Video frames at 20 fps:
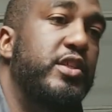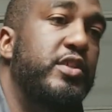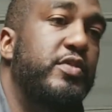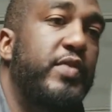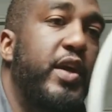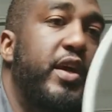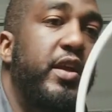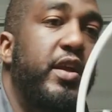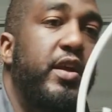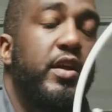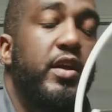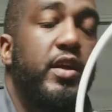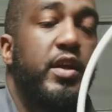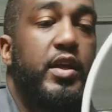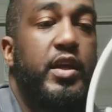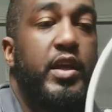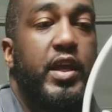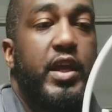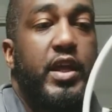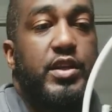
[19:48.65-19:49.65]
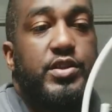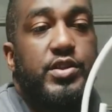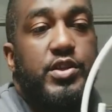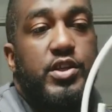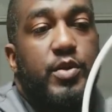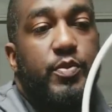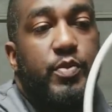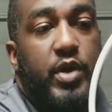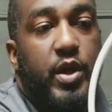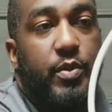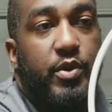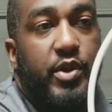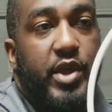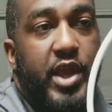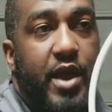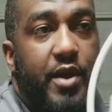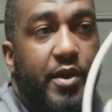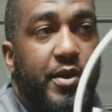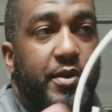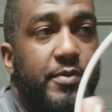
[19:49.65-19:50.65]
spin this around here, into your
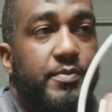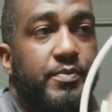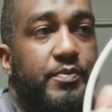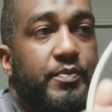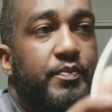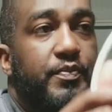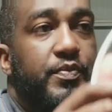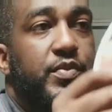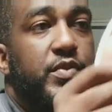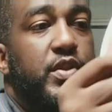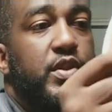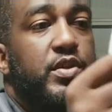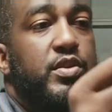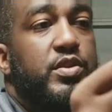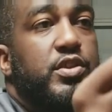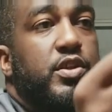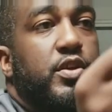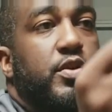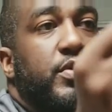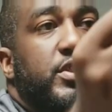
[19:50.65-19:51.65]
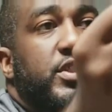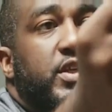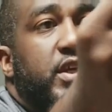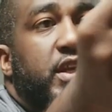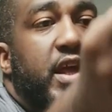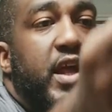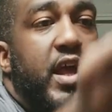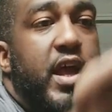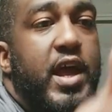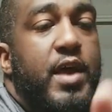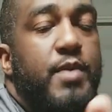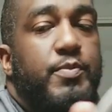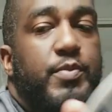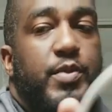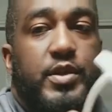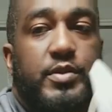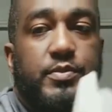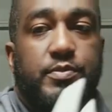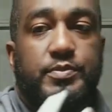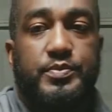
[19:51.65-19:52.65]
bubble counter. So what's going to
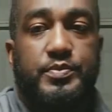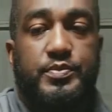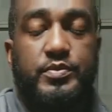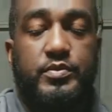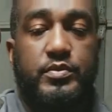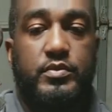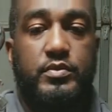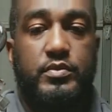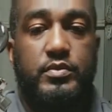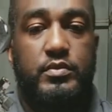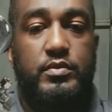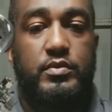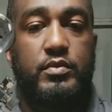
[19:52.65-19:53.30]
happen